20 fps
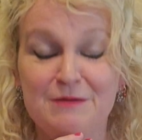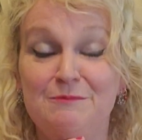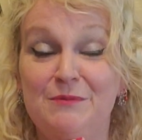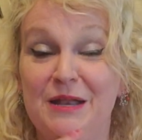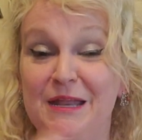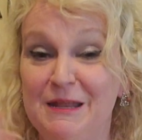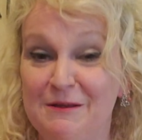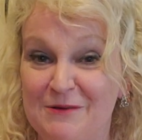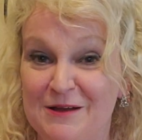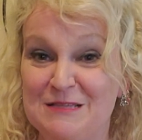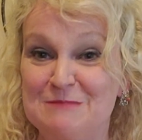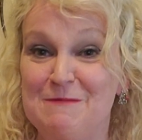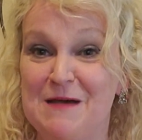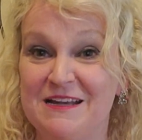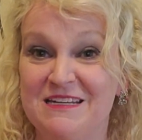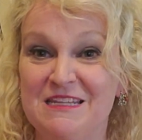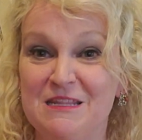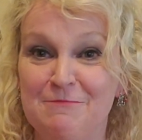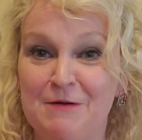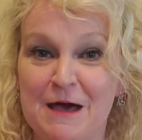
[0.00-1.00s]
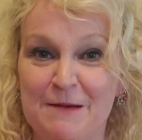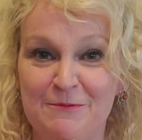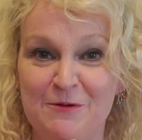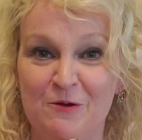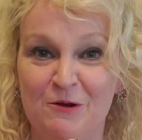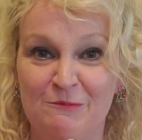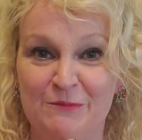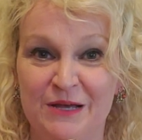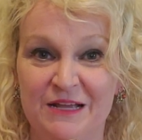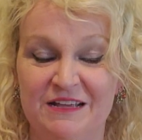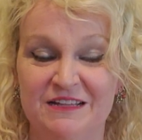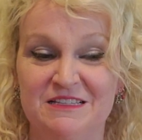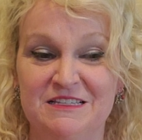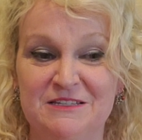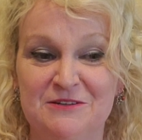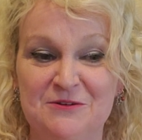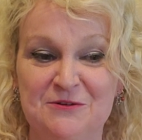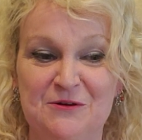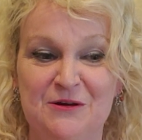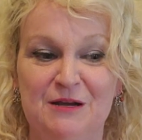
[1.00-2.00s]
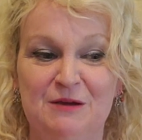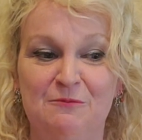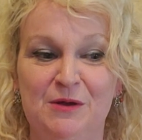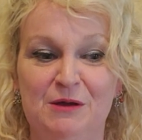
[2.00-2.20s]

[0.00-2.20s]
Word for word: But anyways, back to the popcorn bucket story.